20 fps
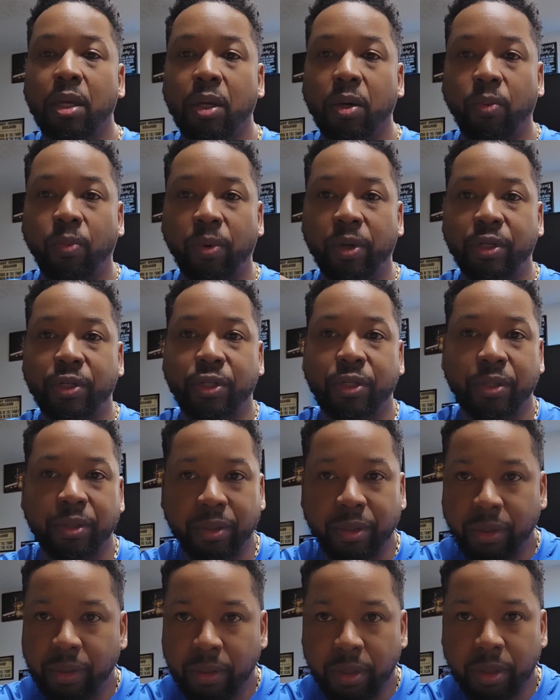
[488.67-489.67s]
which
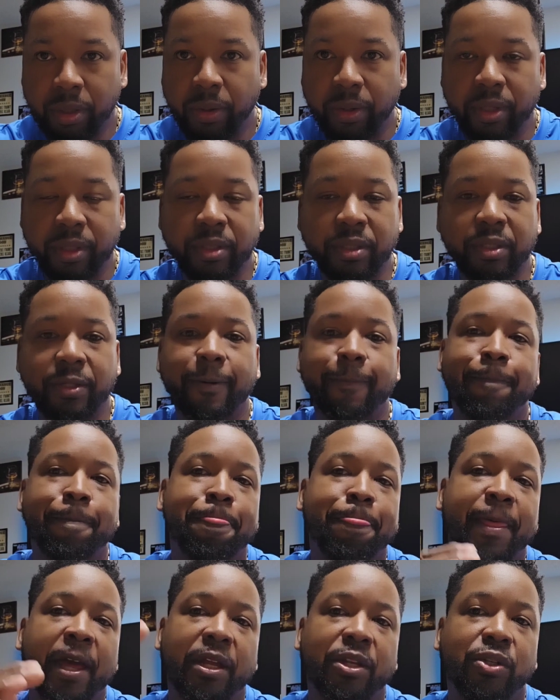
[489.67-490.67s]
you'll notice
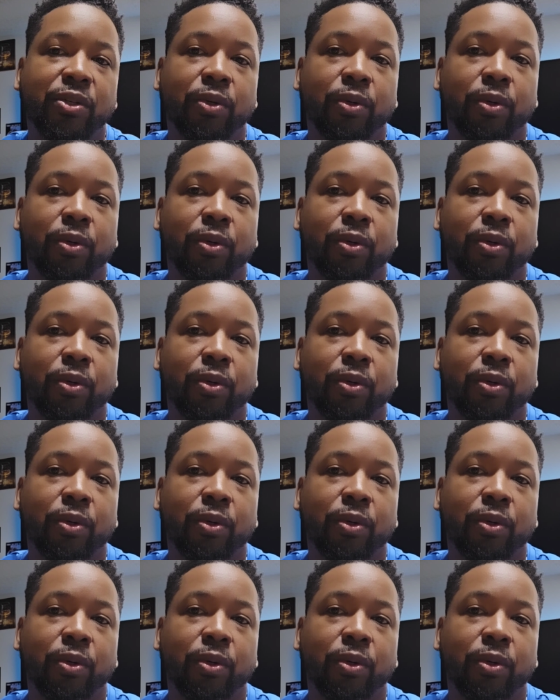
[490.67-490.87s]
that